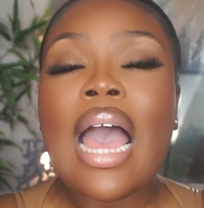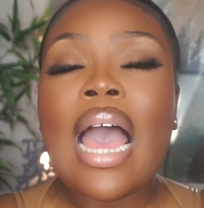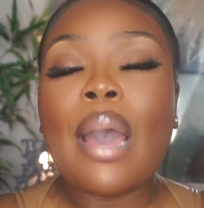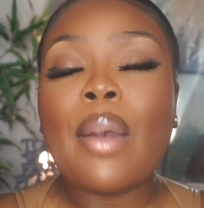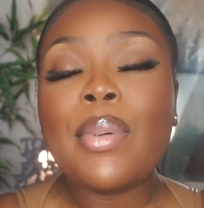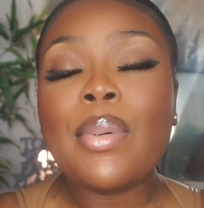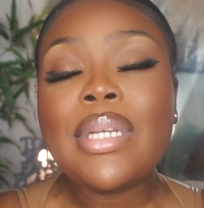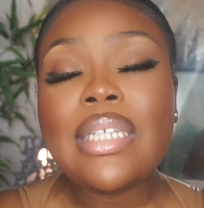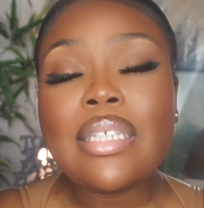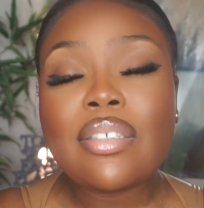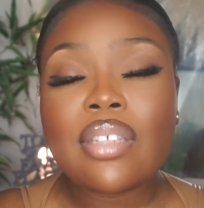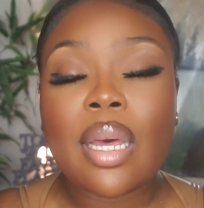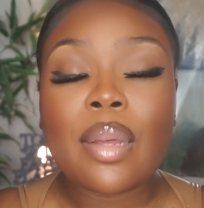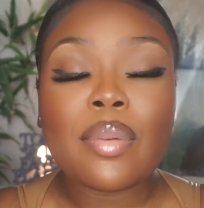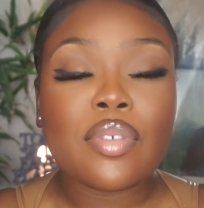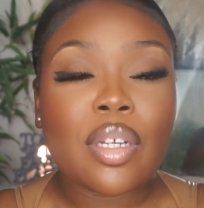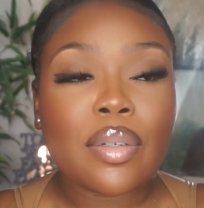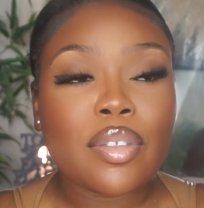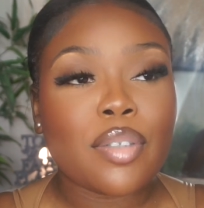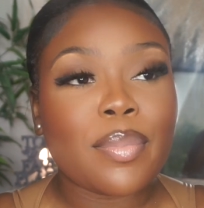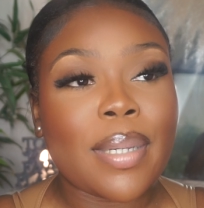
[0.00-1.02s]
And when he
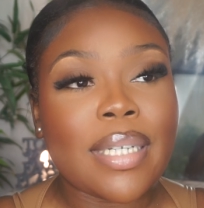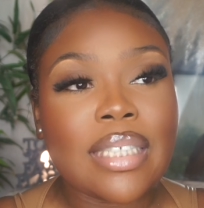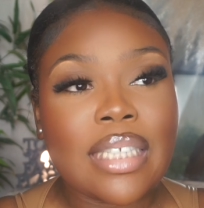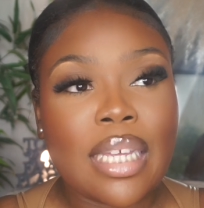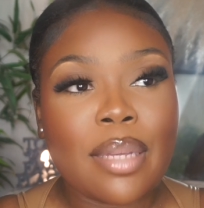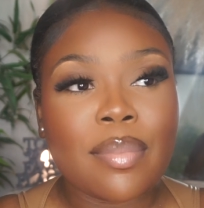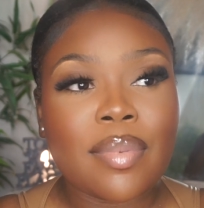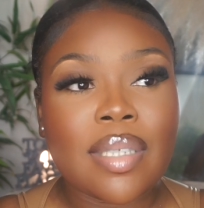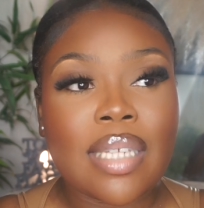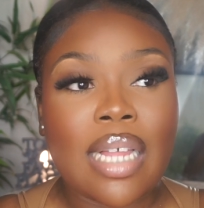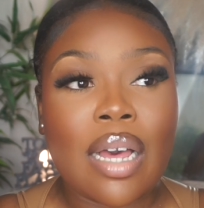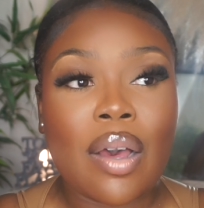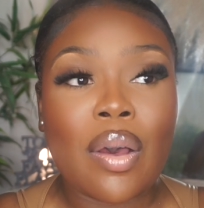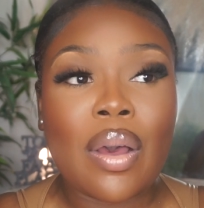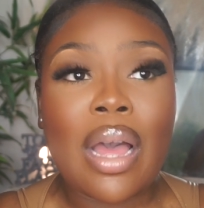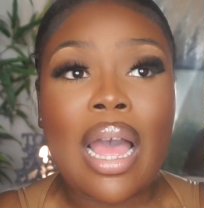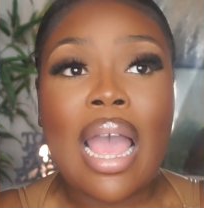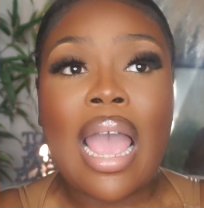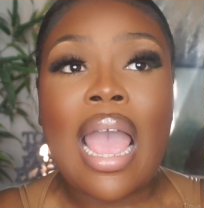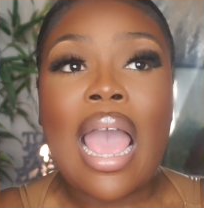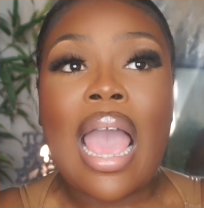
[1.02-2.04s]
jumped to my DMs
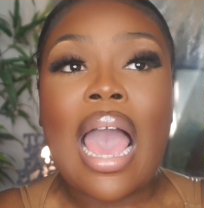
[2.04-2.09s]
now,